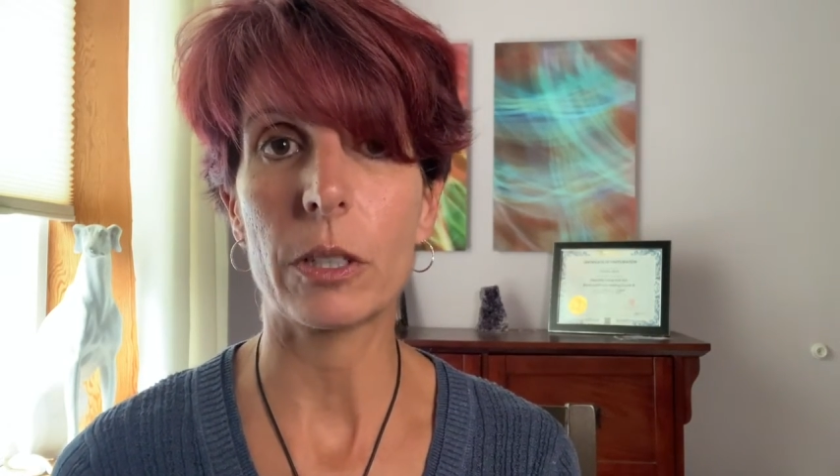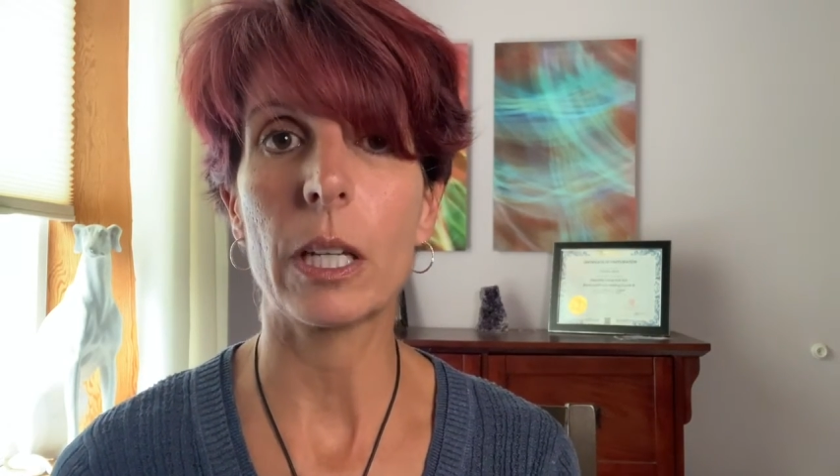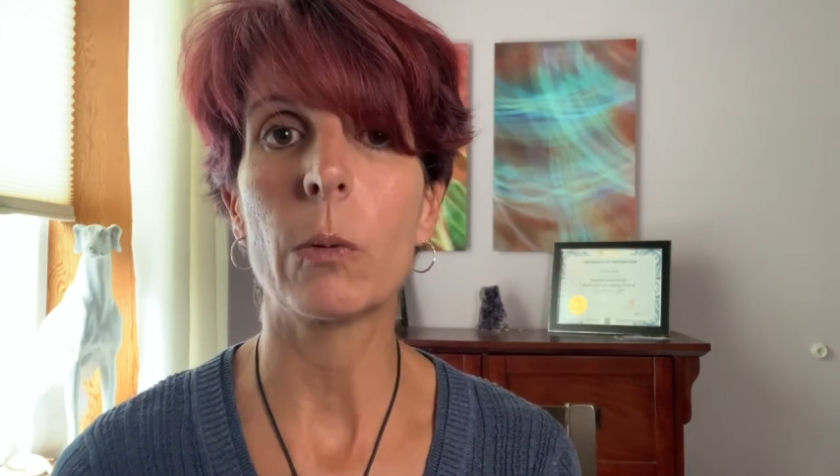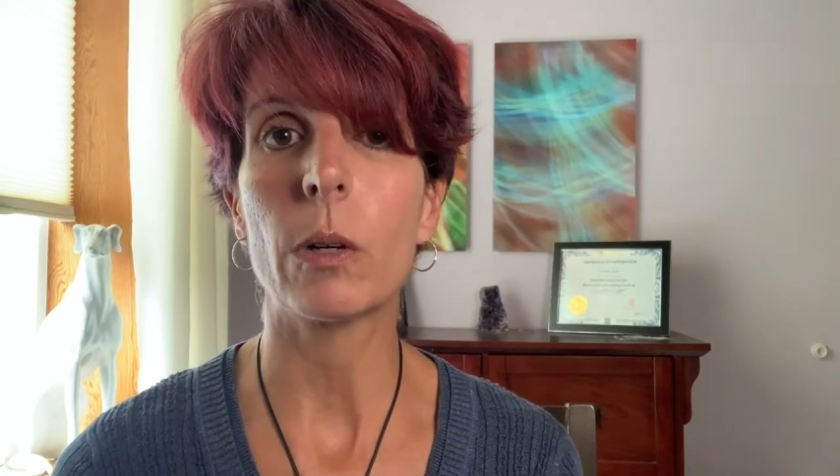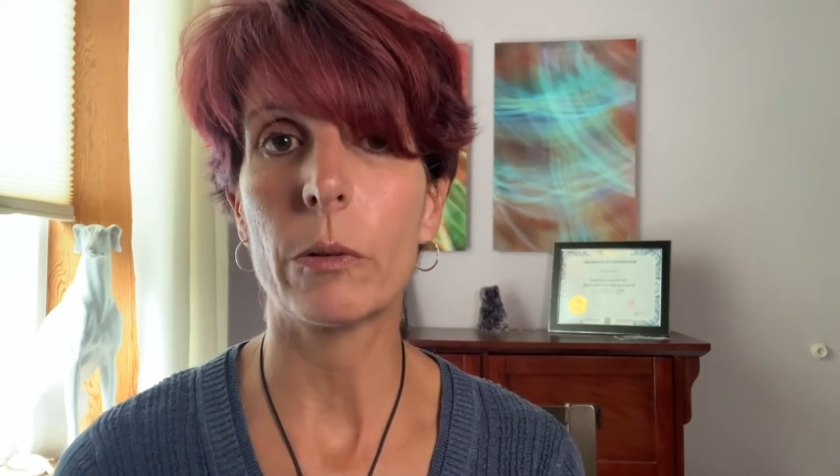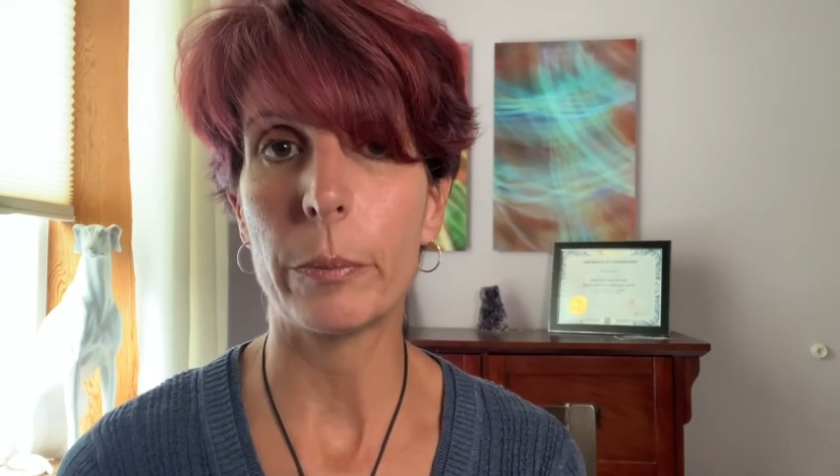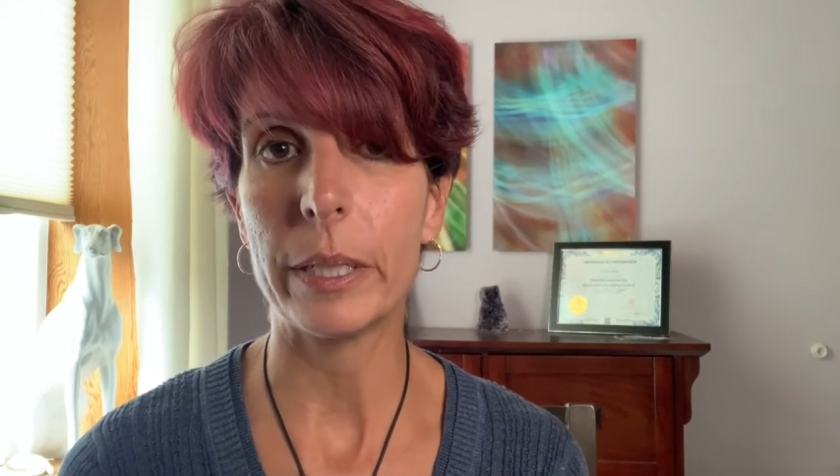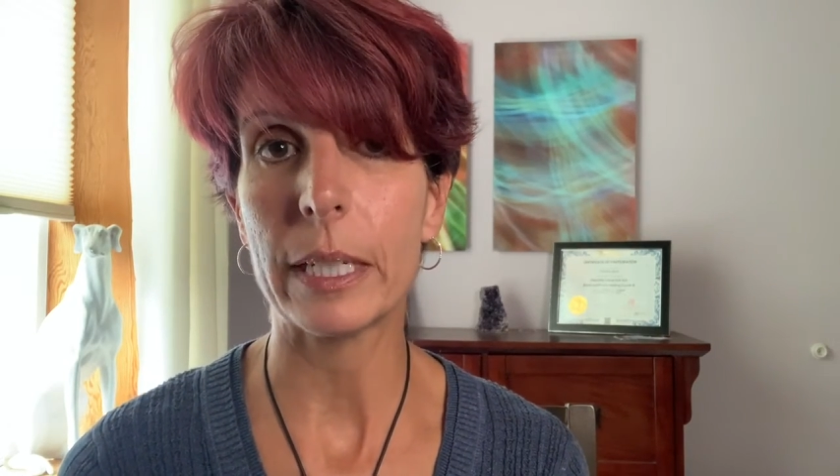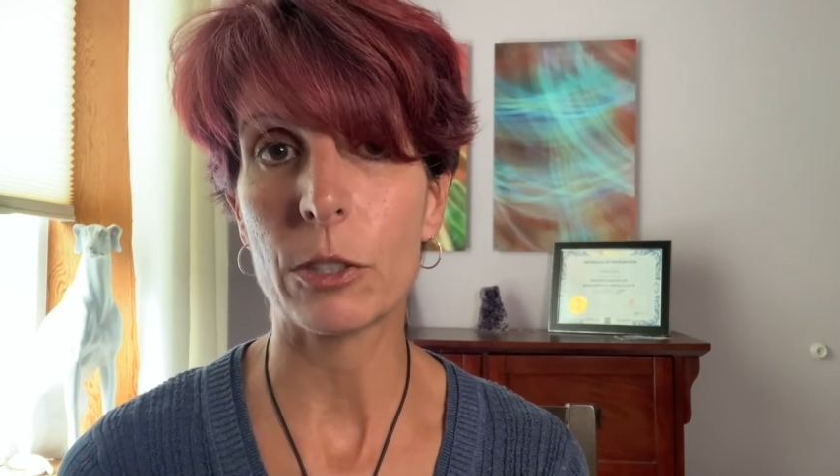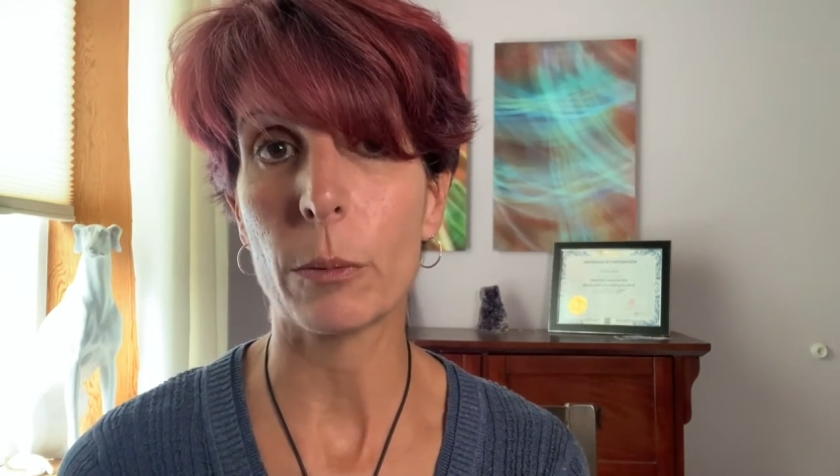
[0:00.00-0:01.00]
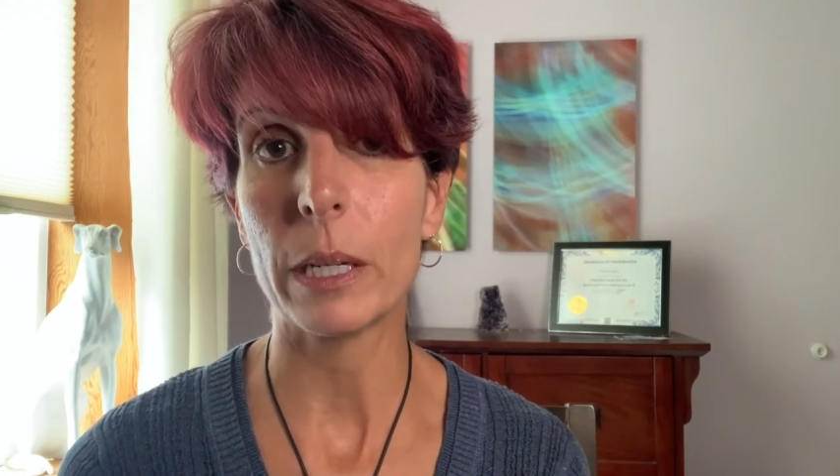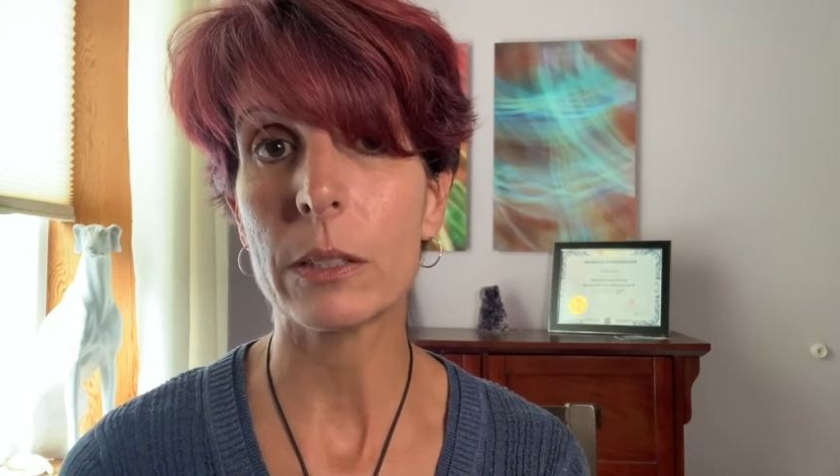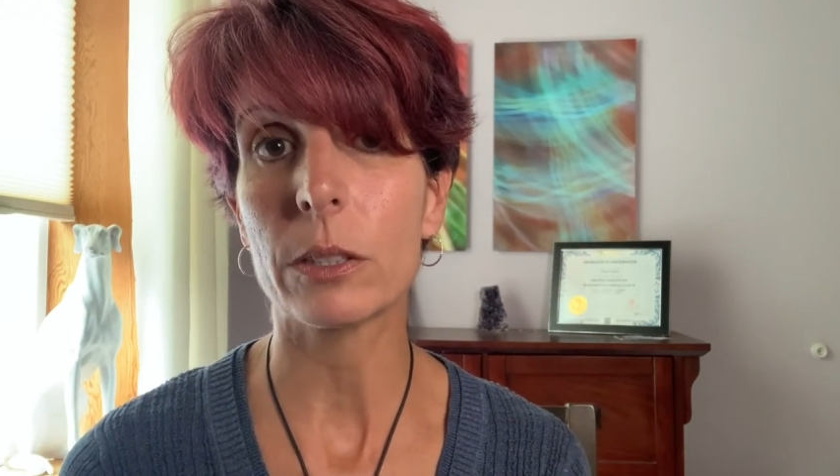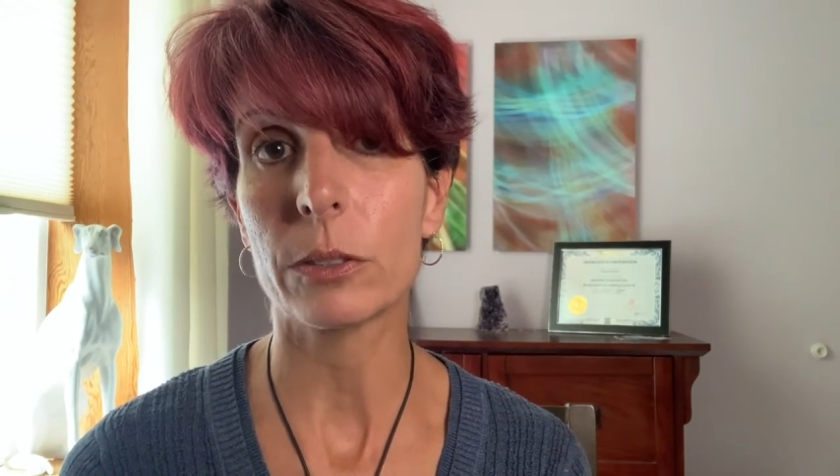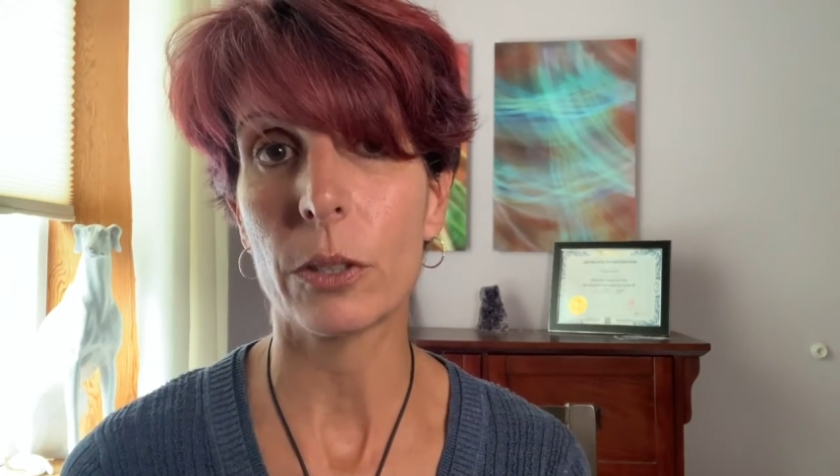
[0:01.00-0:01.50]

and what would be detrimental to